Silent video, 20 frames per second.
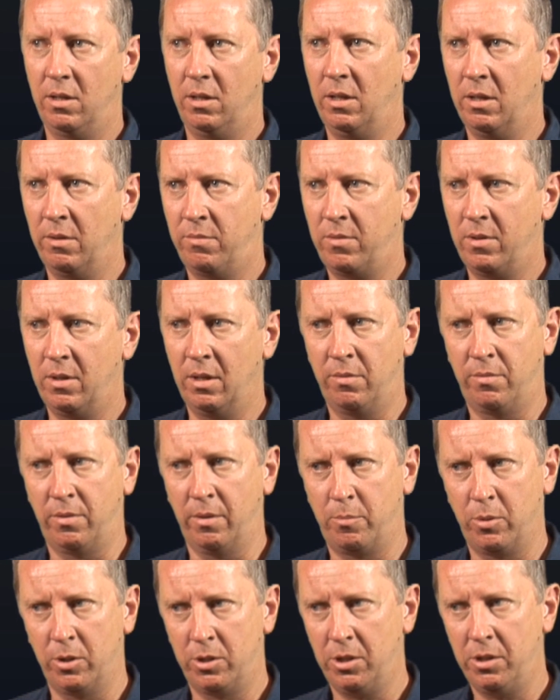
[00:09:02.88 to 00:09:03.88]
If a
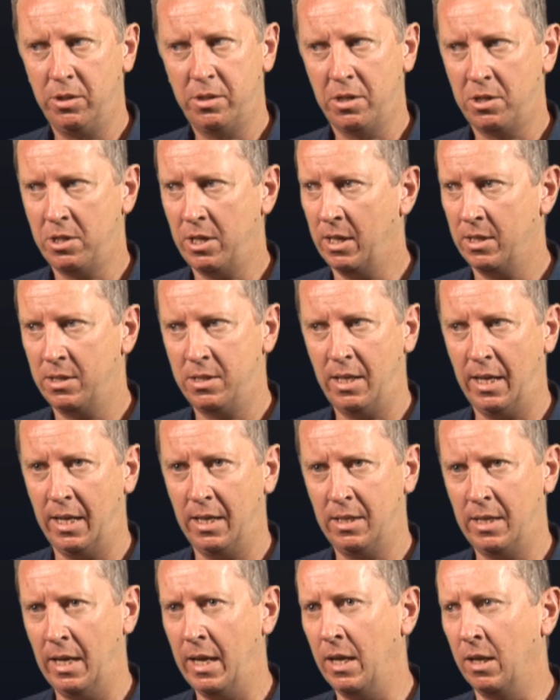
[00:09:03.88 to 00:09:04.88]
producer shuts
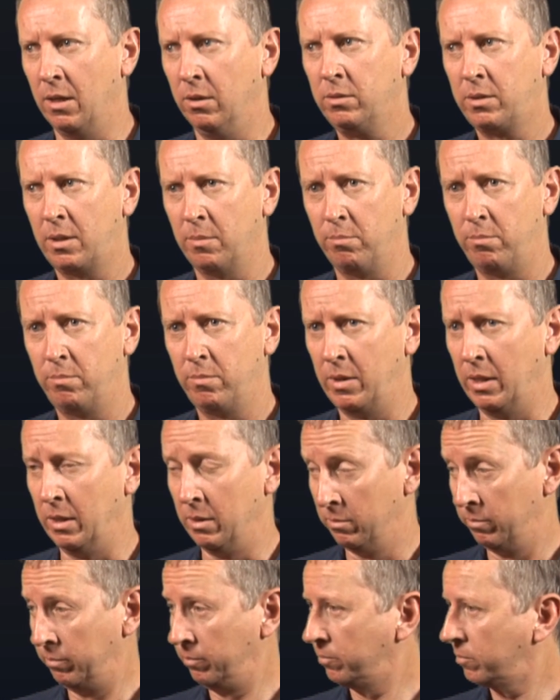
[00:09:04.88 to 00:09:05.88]
that down,
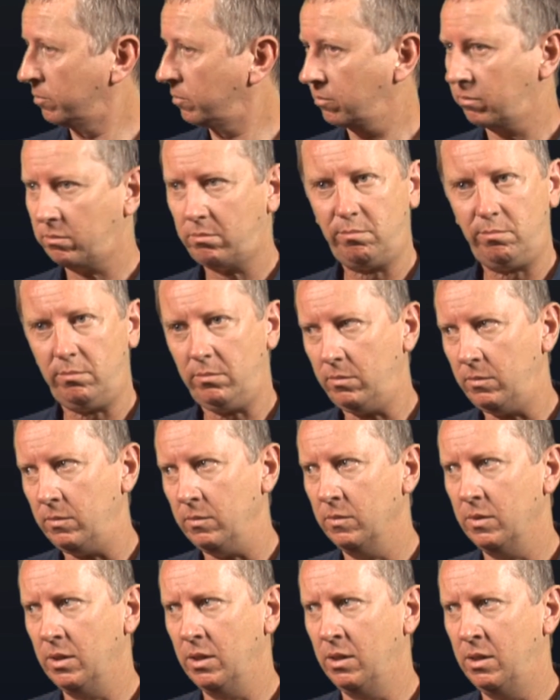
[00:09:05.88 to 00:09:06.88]
then
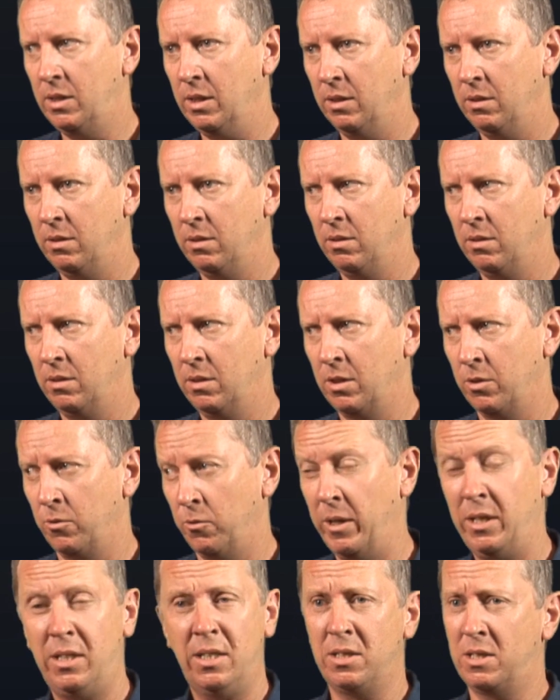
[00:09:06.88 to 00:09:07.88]
the
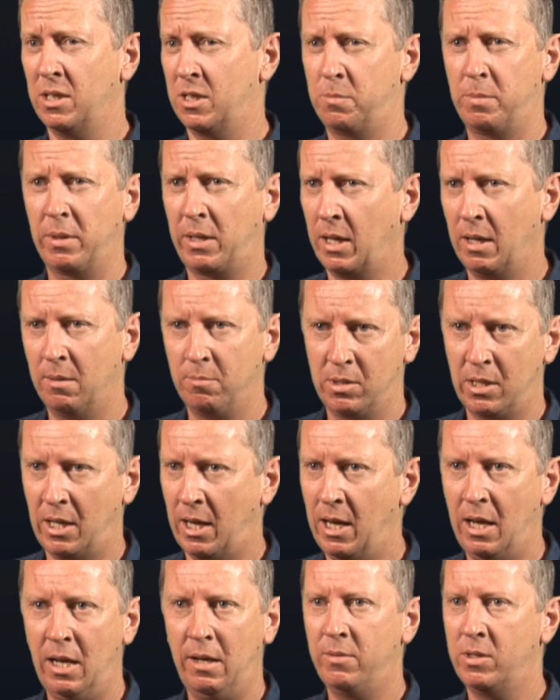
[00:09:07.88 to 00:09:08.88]
director just becomes a
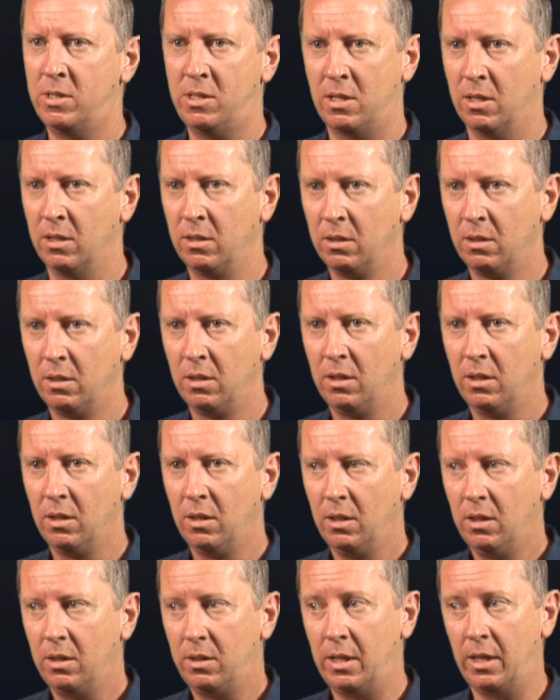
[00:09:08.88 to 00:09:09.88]
harvester.
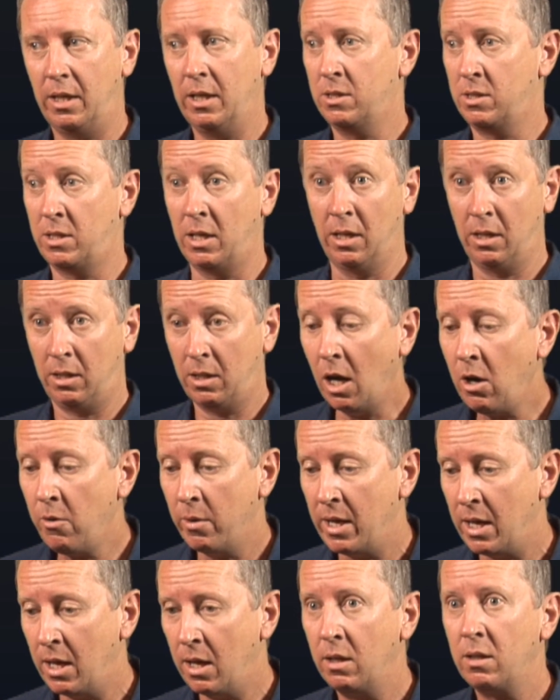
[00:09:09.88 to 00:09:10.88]
They're just going to go
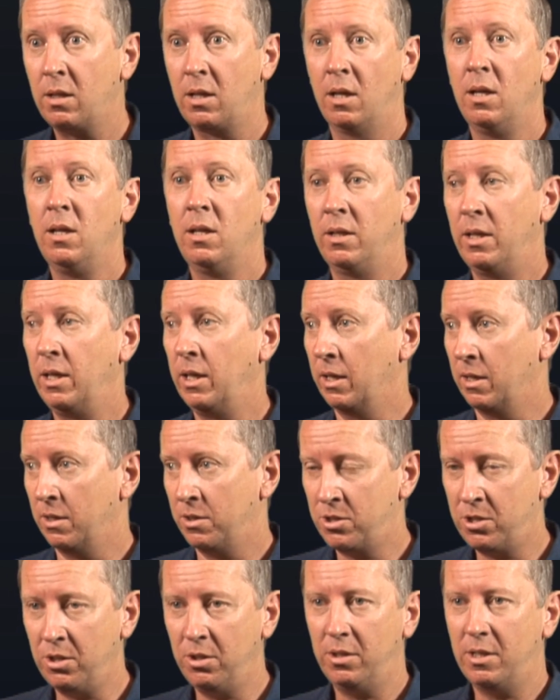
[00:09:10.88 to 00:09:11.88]
out, they're going to
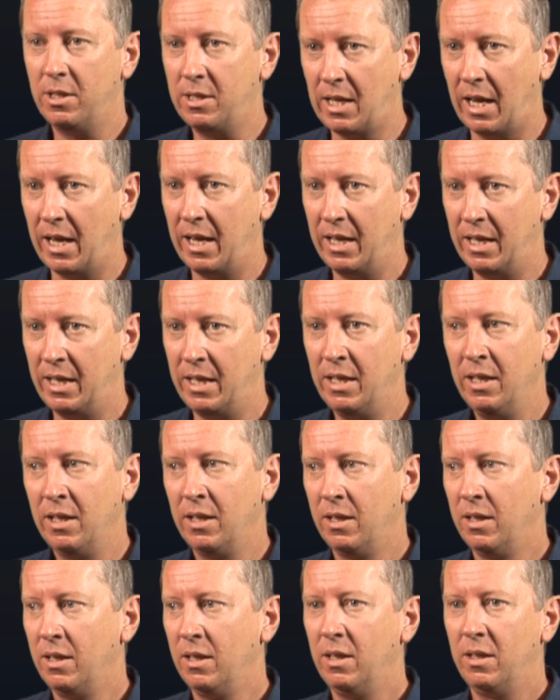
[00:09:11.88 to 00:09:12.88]
shoot the day,
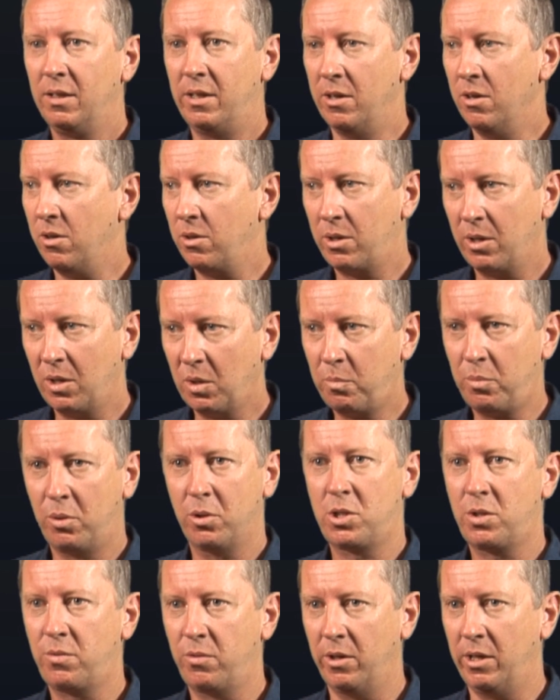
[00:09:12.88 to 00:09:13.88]
they're not going to
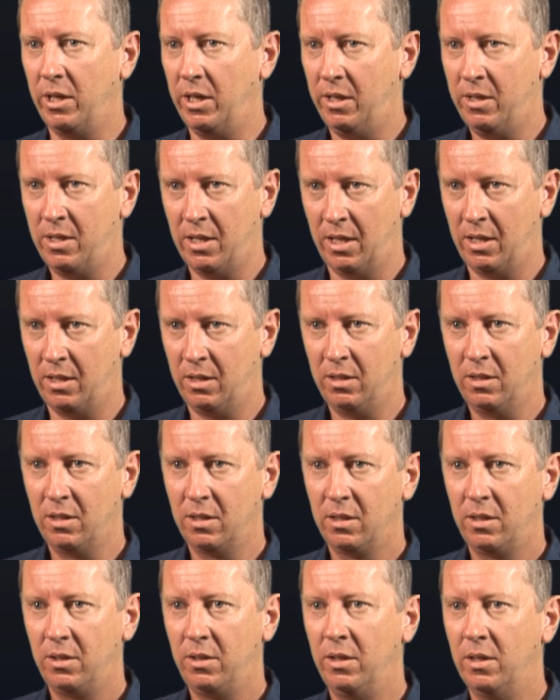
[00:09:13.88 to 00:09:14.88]
push for anything,
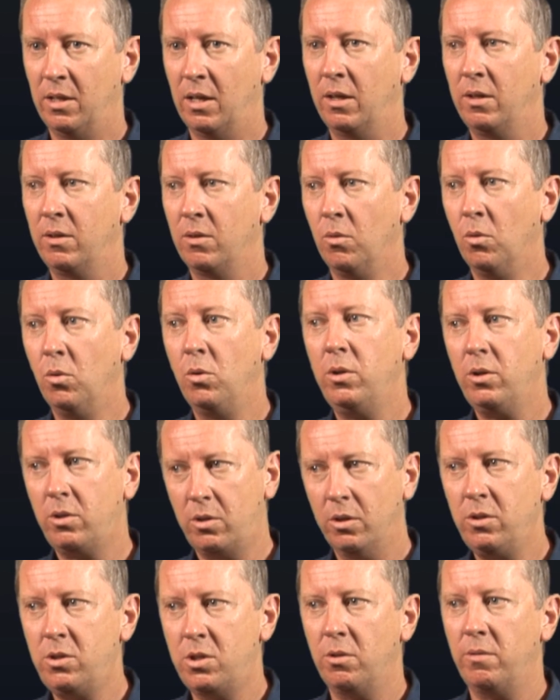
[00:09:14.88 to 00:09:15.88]
you know. All the
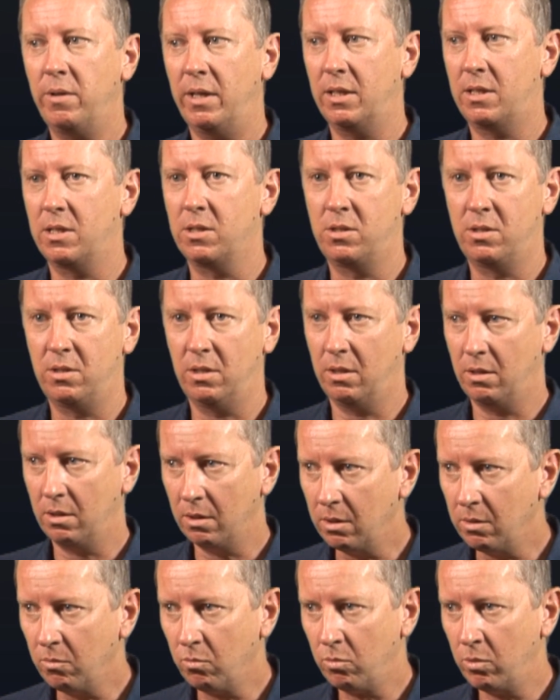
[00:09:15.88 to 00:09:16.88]
good directors
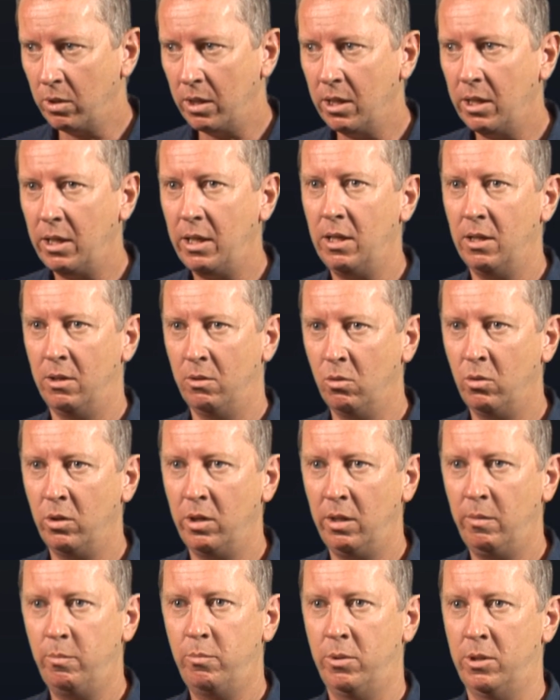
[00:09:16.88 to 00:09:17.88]
really
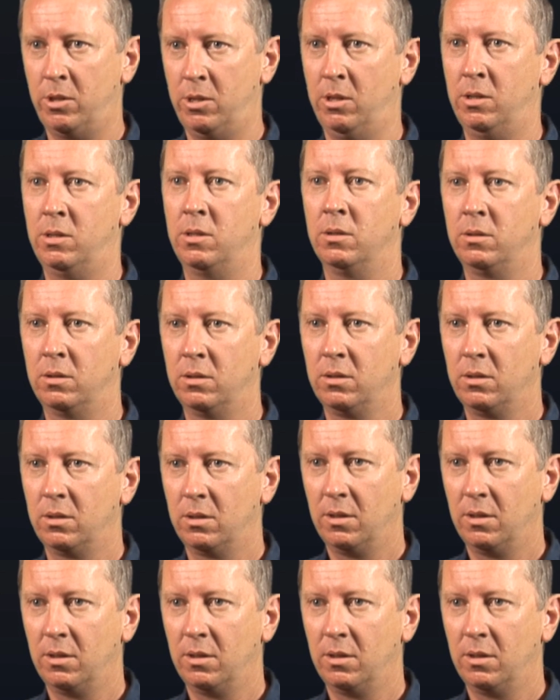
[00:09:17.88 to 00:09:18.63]
annoy producers.